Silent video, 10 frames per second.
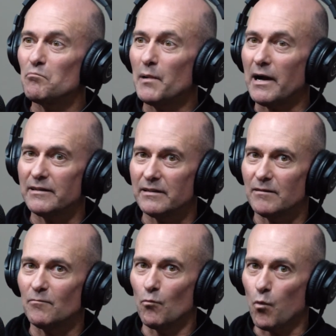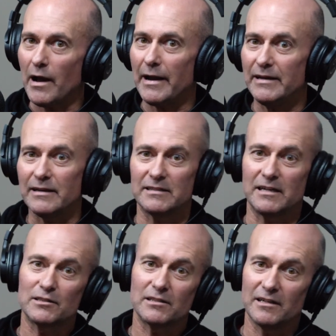But Wayne,
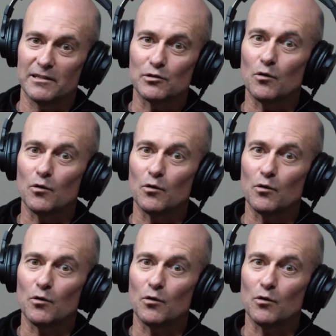and it's